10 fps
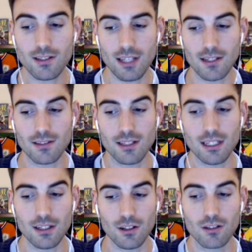think
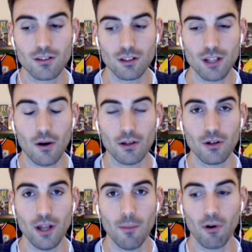City could go and
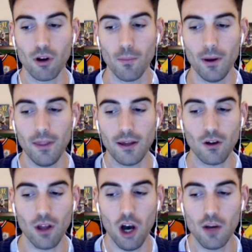do a number on them. They've
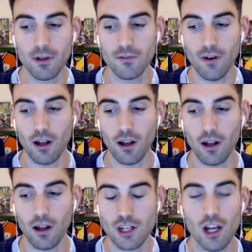got home
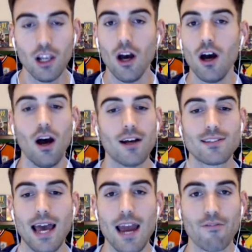advantage. Look, I
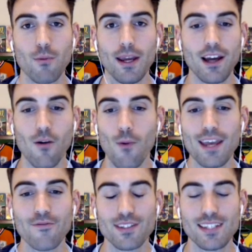say it every week. I'm
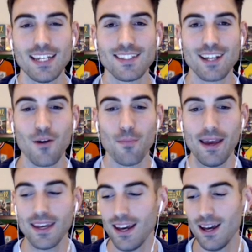waiting for City to go
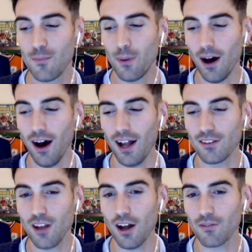big, but
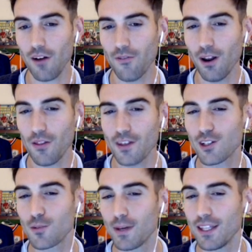I feel like this
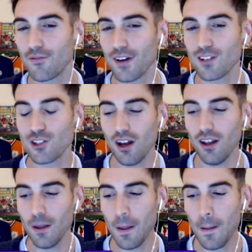could be the
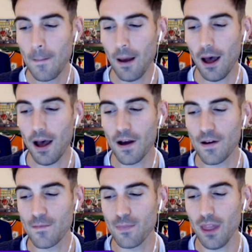fixture.
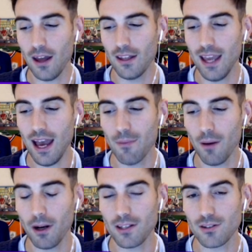And yeah,
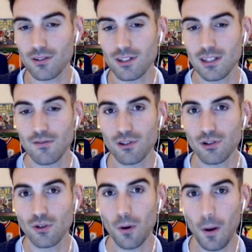my money's on City for sure.